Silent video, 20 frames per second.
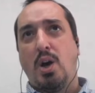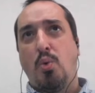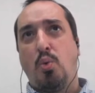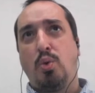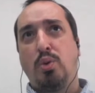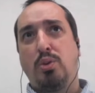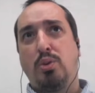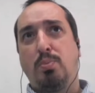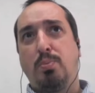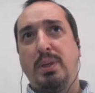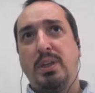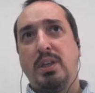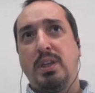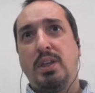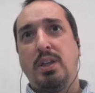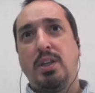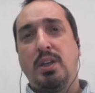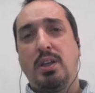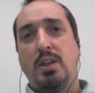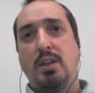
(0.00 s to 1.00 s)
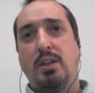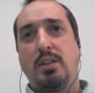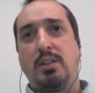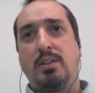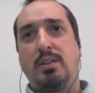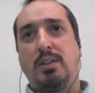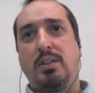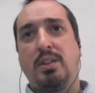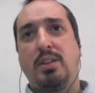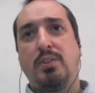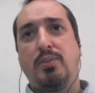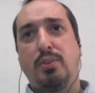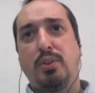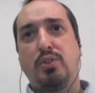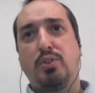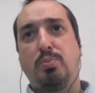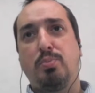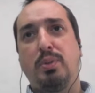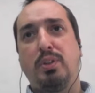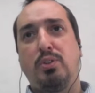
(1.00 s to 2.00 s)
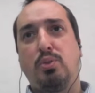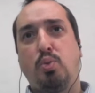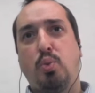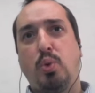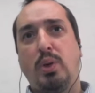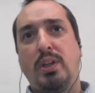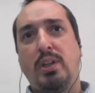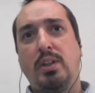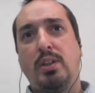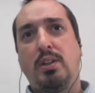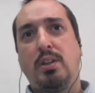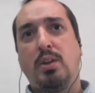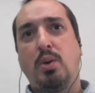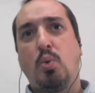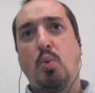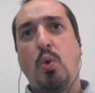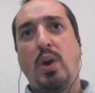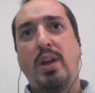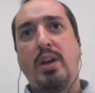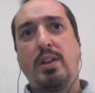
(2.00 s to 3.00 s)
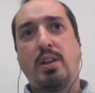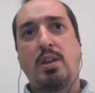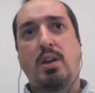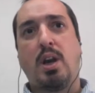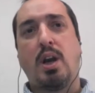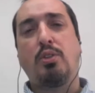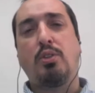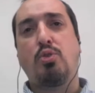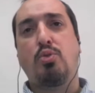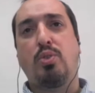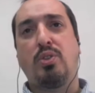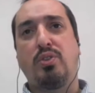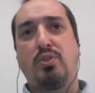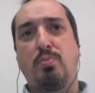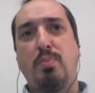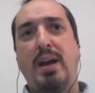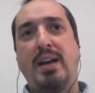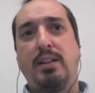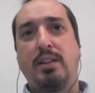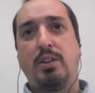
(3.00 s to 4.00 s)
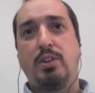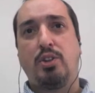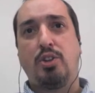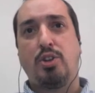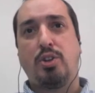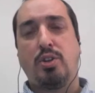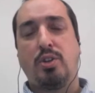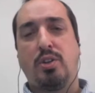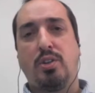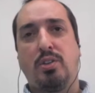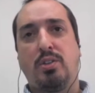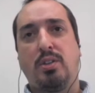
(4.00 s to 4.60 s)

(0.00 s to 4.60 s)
would be the difference between the way countries manage